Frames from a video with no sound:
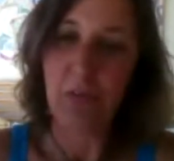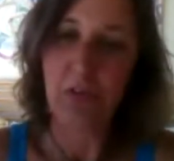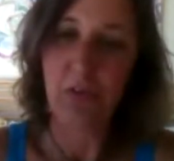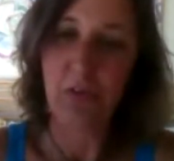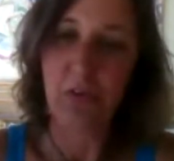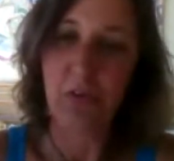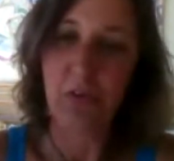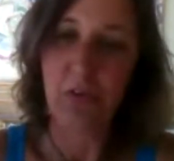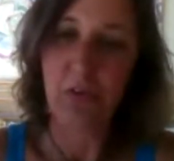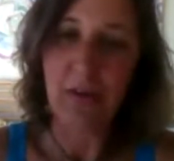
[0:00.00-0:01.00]
with
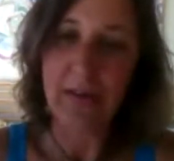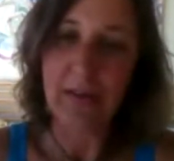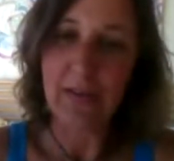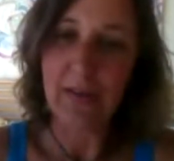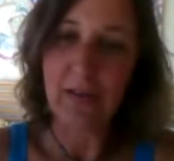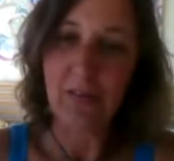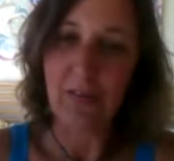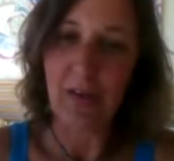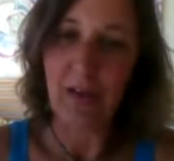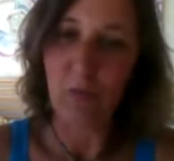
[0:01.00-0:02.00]
traveling and things.
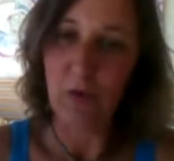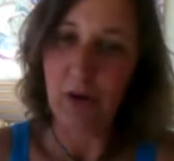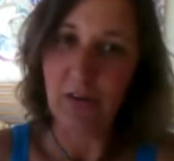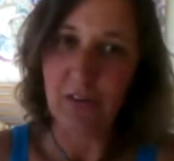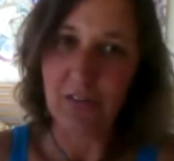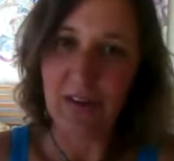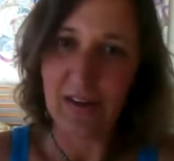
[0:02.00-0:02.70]
Are just